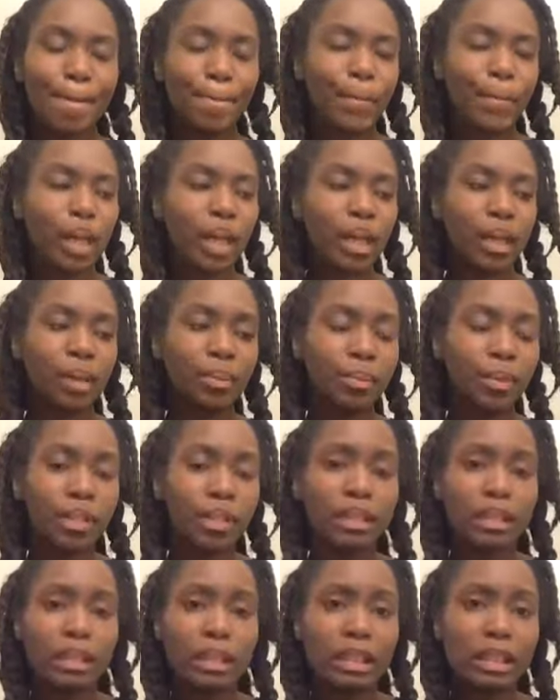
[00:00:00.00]
But I'm
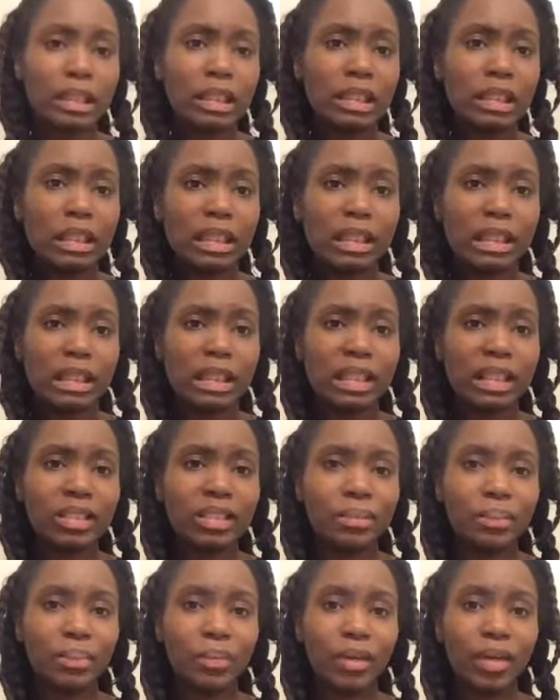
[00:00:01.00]
about to just
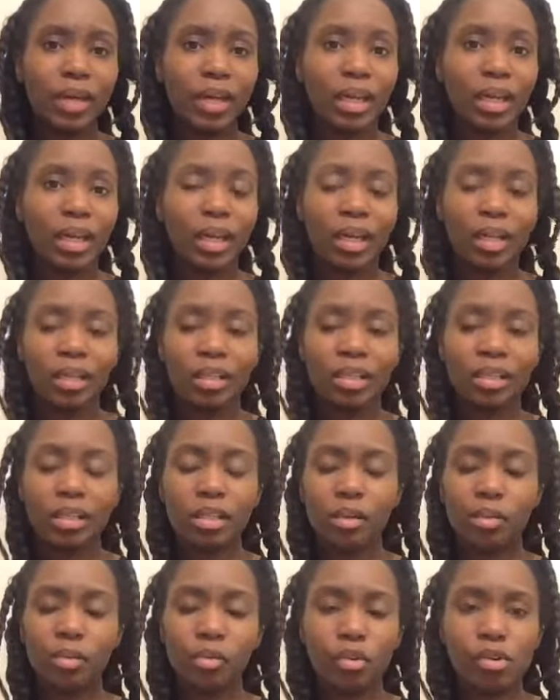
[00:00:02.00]
spray
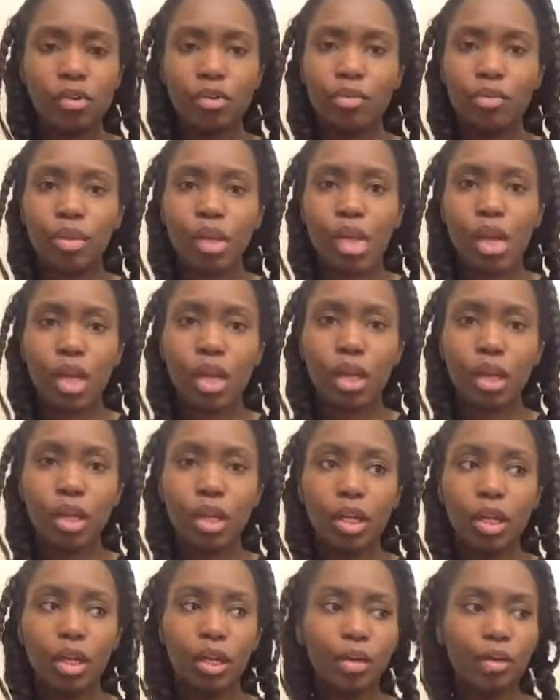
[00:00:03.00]
some water on it a
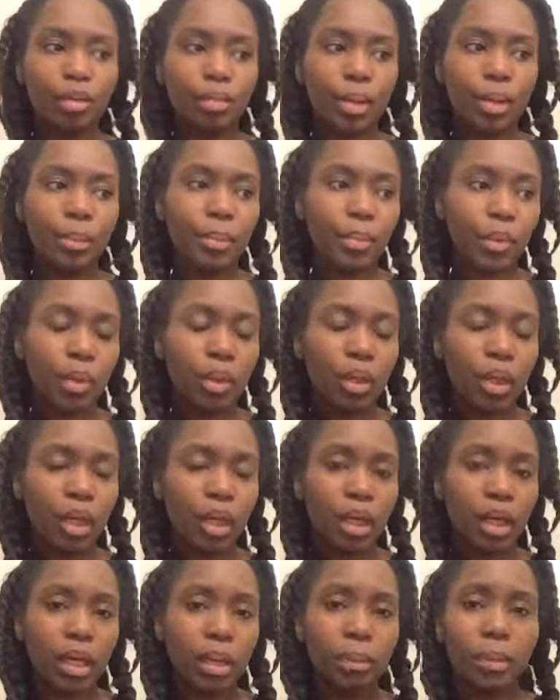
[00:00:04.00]
little bit more
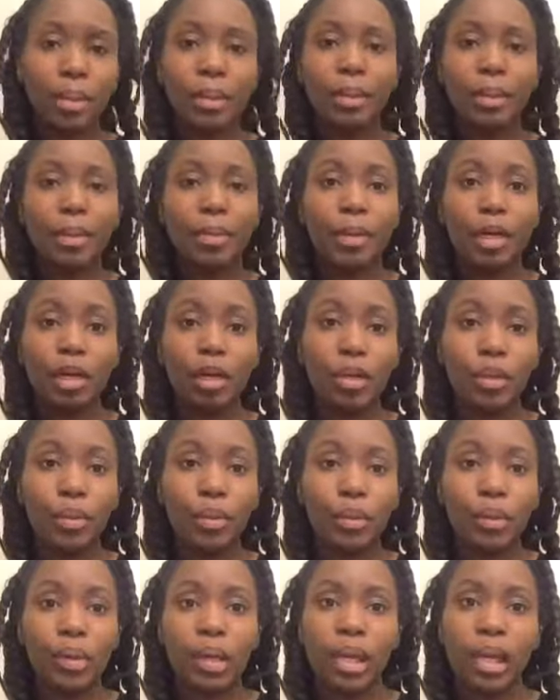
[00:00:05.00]
and then put my bonnet
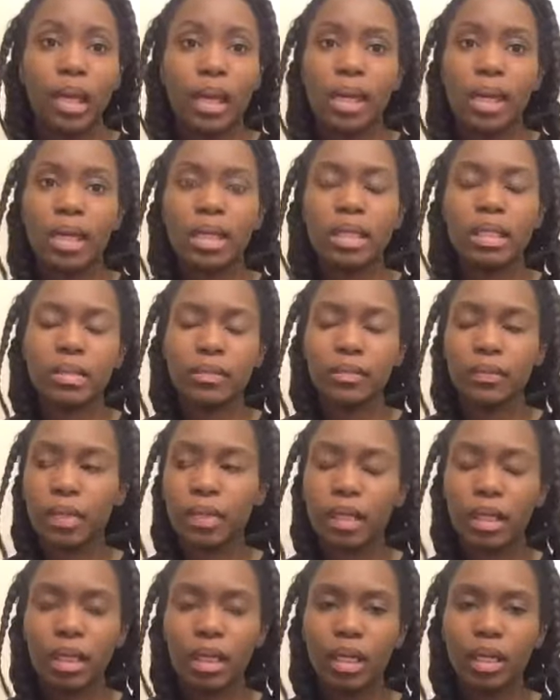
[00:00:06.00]
on. And that's
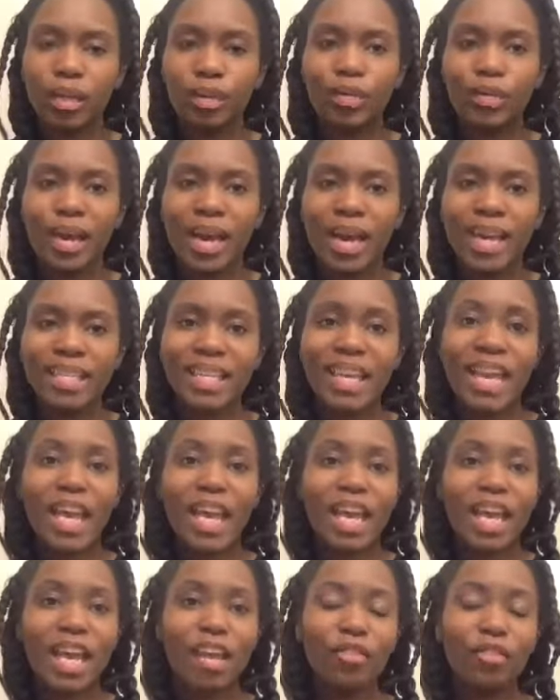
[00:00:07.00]
really it, you guys.
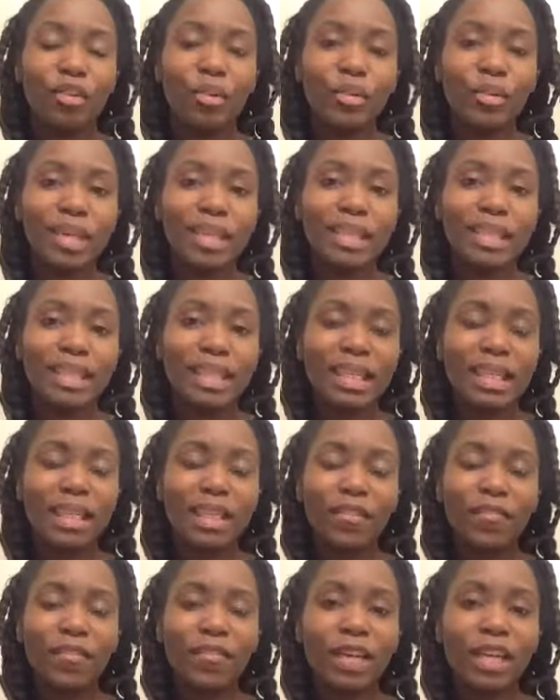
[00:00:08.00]
If you want to see
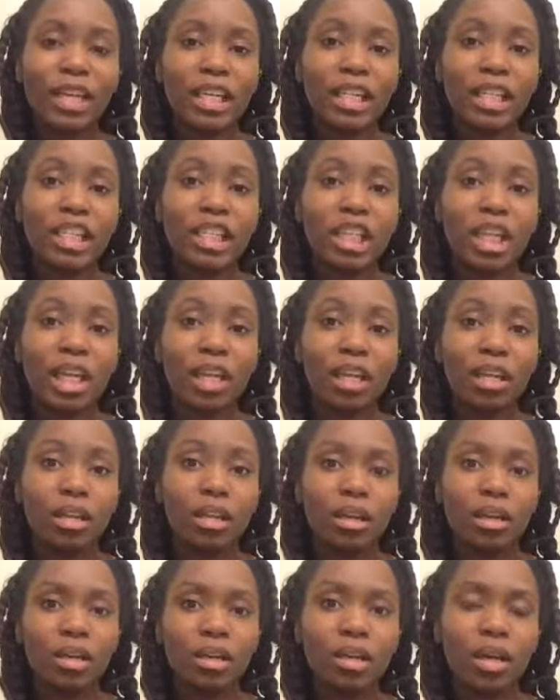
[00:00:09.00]
the finished
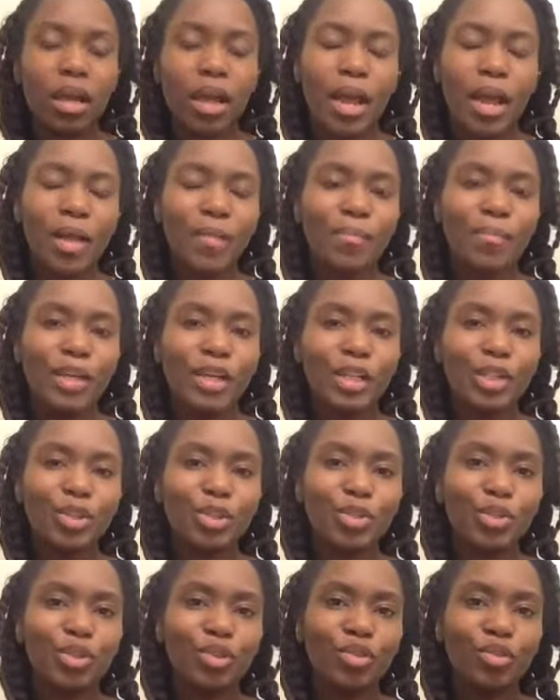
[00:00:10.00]
look, make
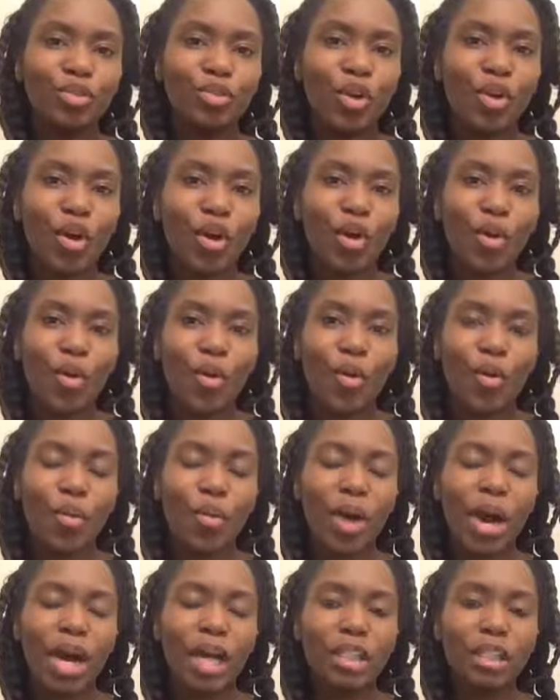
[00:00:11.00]
sure you go
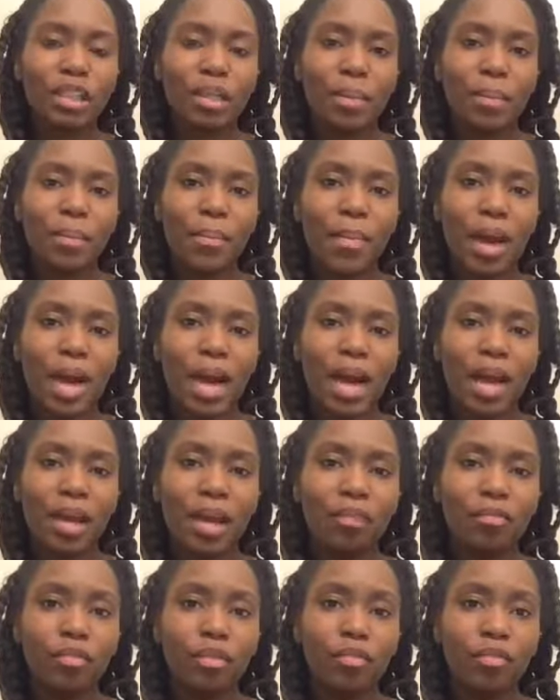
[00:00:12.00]
watch
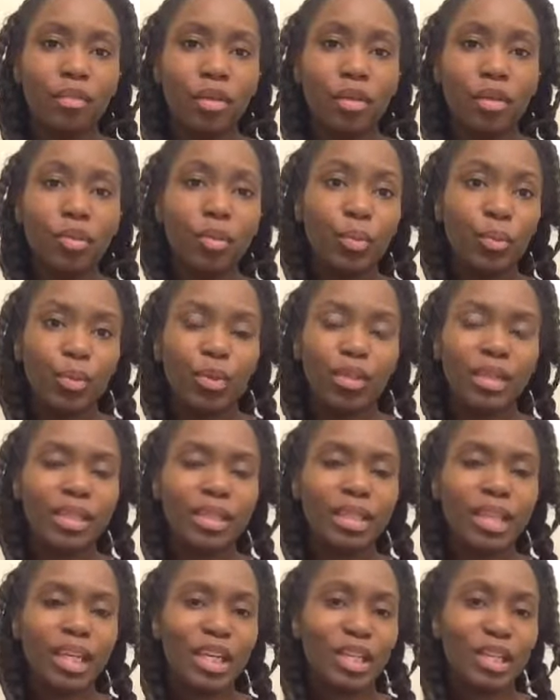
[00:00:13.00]
my review on
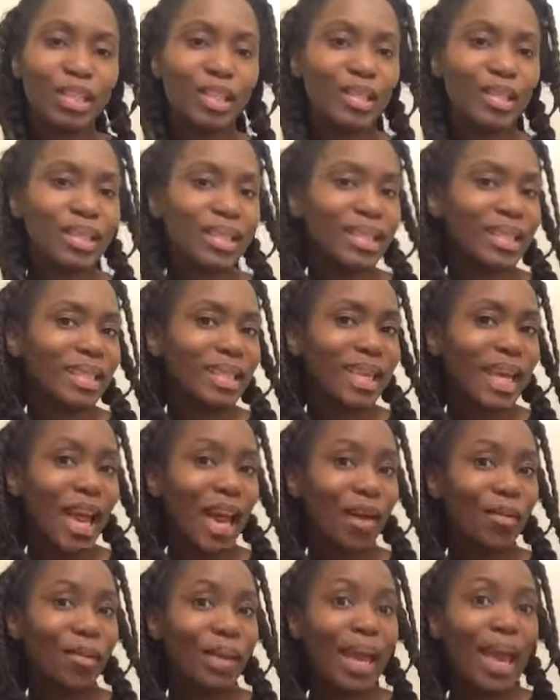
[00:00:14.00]
this hair so you can see
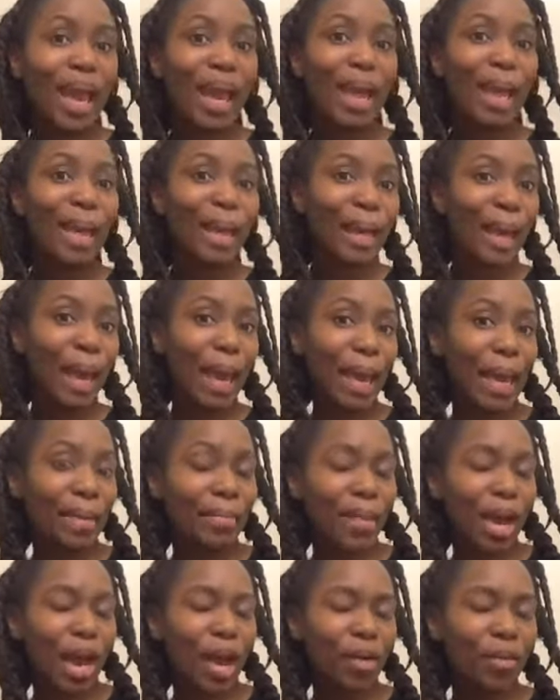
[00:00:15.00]
how it
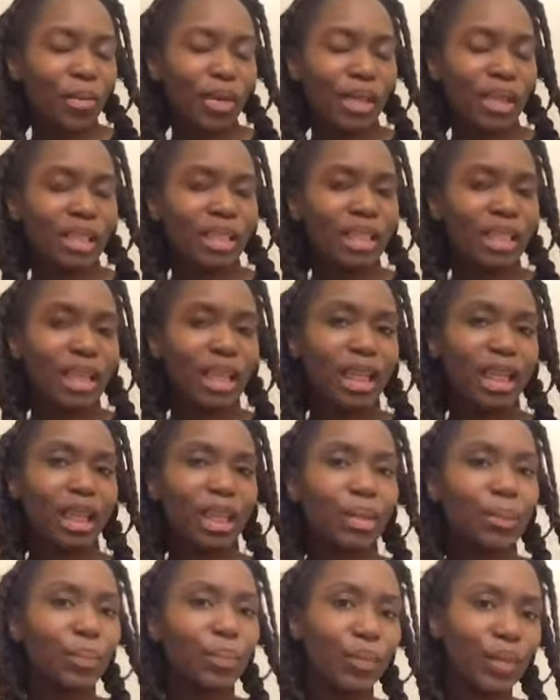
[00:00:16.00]
came out when I
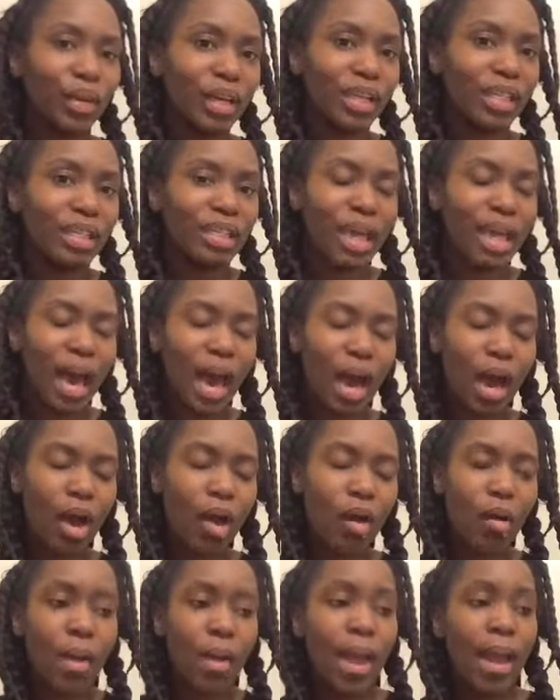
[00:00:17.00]
took the braids
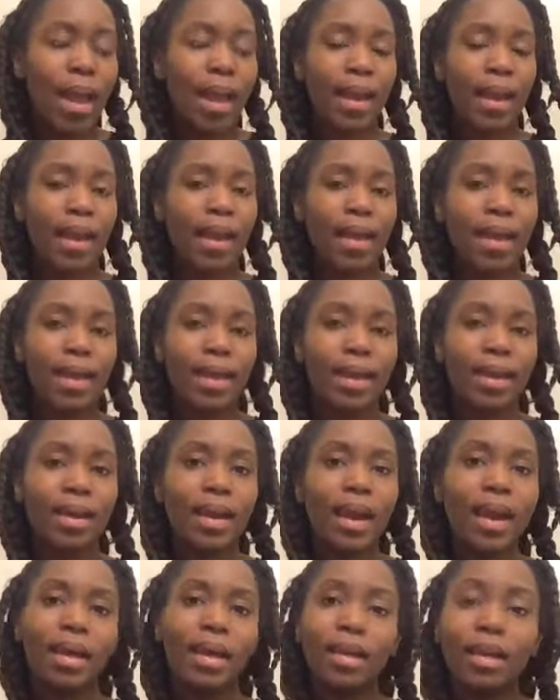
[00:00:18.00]
out.
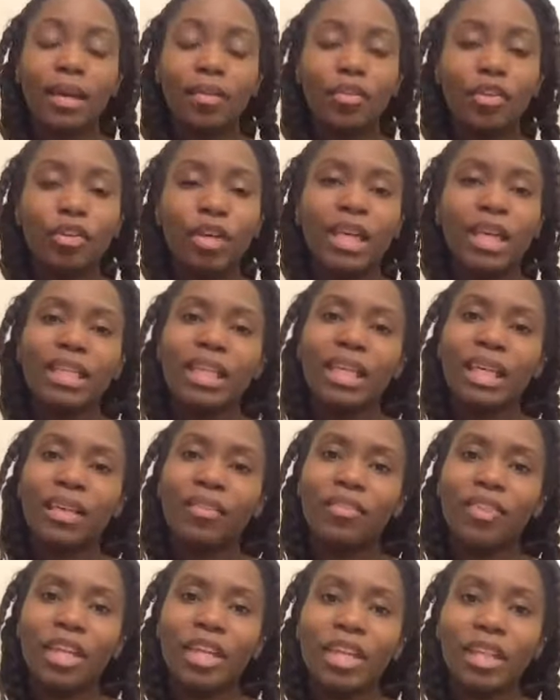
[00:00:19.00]
And I love you guys. I
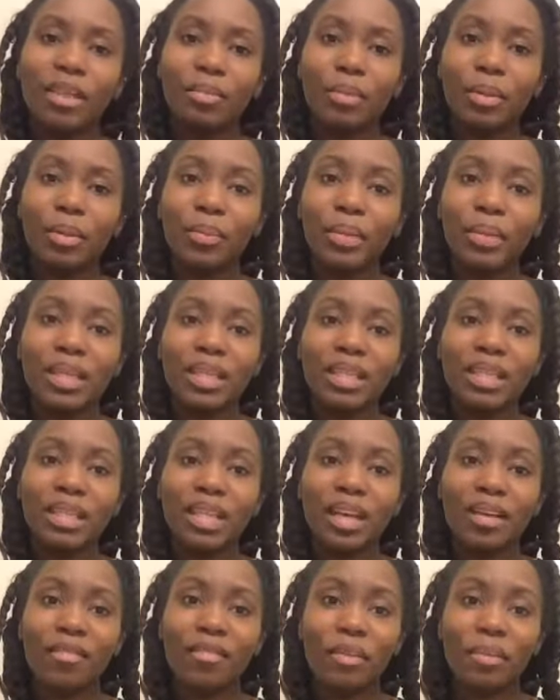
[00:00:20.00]
give you nothing but peace,
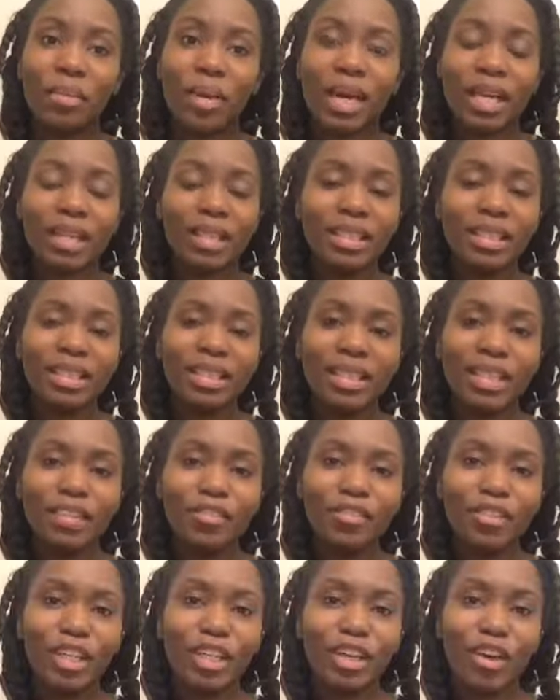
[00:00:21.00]
love, and
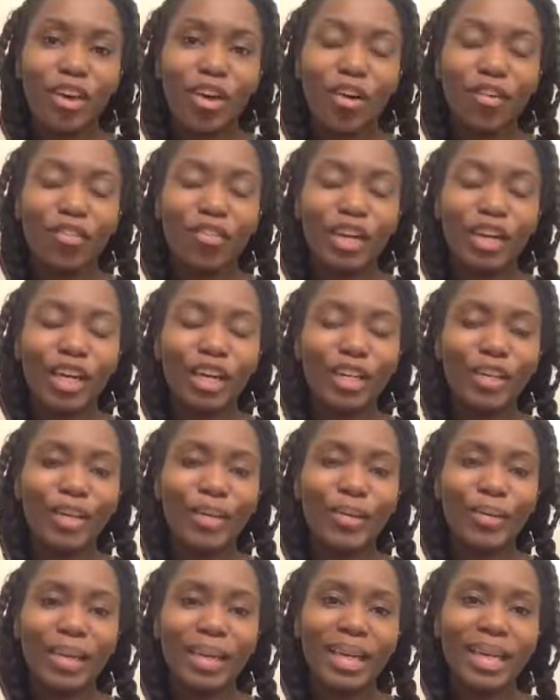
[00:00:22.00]
positivity. You already
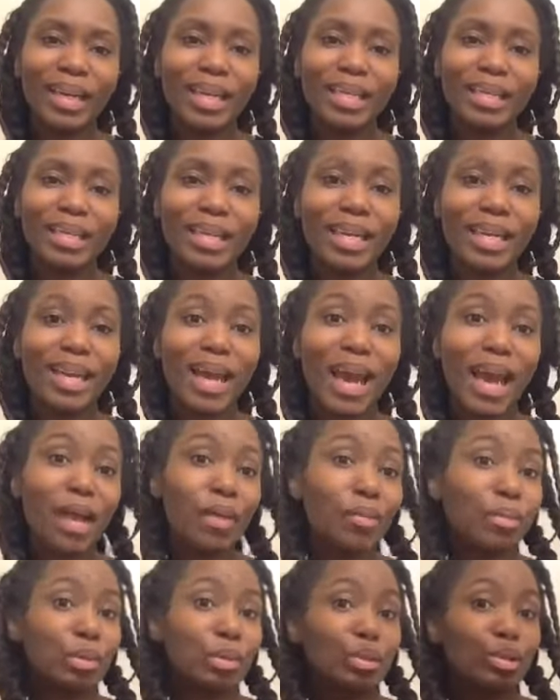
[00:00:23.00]
know what it is. And
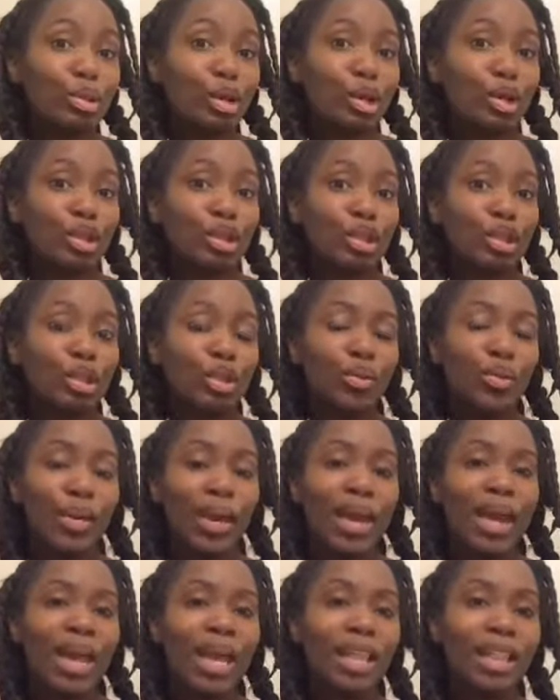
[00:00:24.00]
I will talk to you
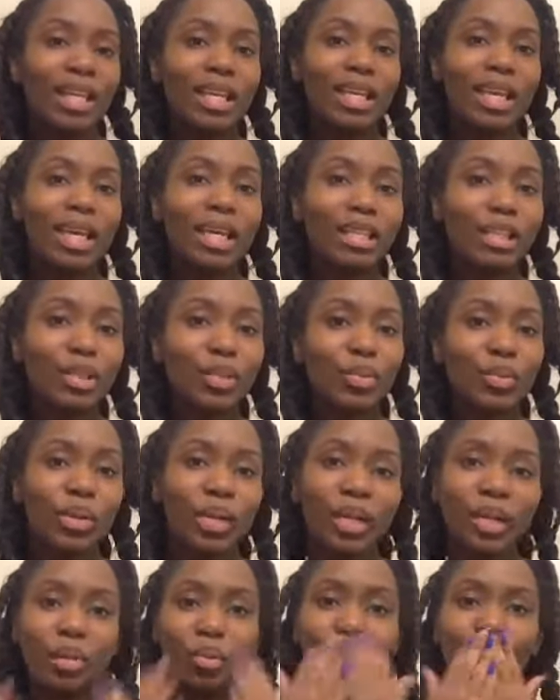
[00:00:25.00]
in the next
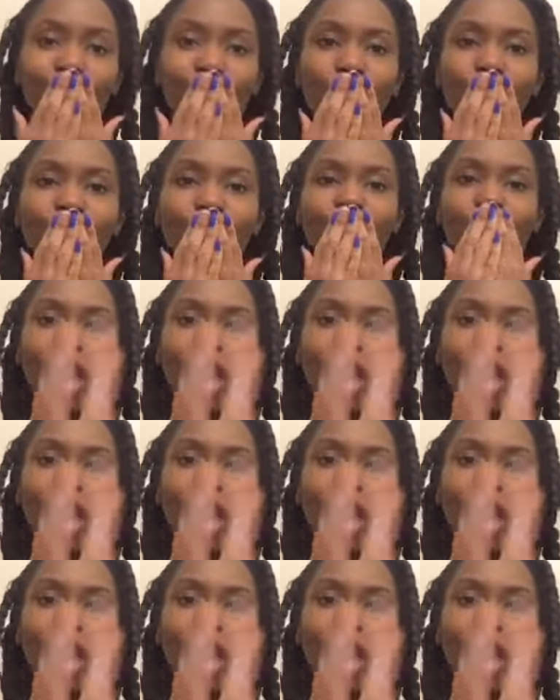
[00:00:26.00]
one.